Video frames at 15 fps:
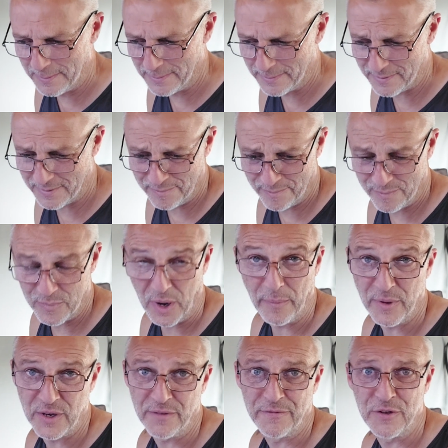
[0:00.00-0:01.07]
So, but I
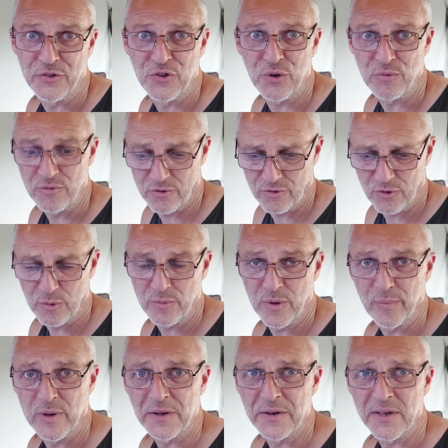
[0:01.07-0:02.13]
mean, if you do, just open the
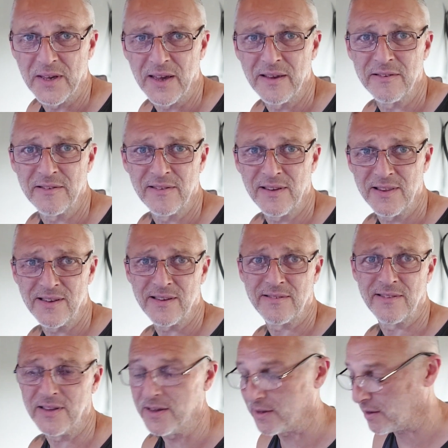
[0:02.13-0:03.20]
bloody case and take the
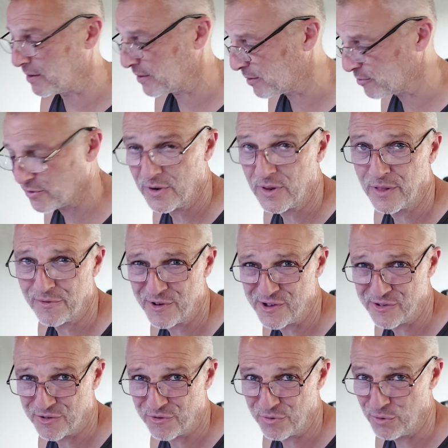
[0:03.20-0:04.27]
SD card out. It's only 3
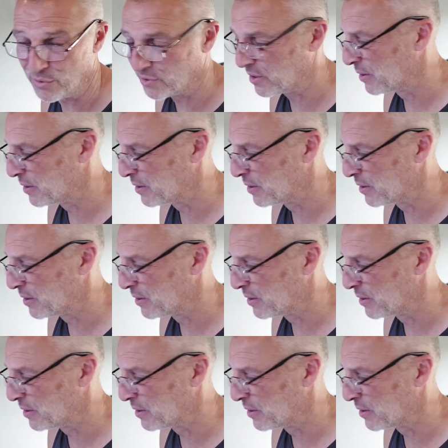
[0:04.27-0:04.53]
screws.